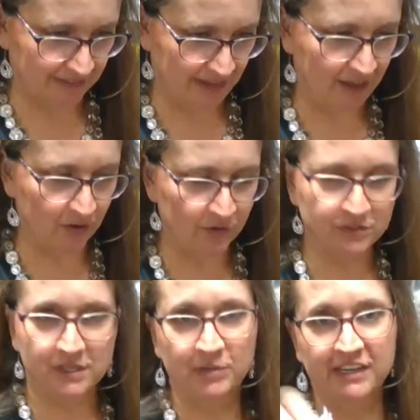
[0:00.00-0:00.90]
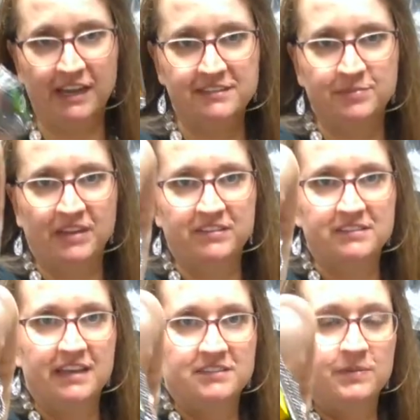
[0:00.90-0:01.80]
Uh-oh. Somebody asked about
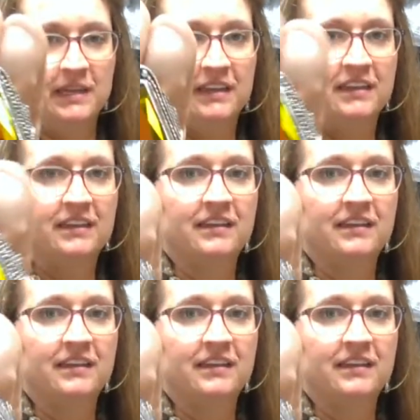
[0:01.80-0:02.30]
this last week.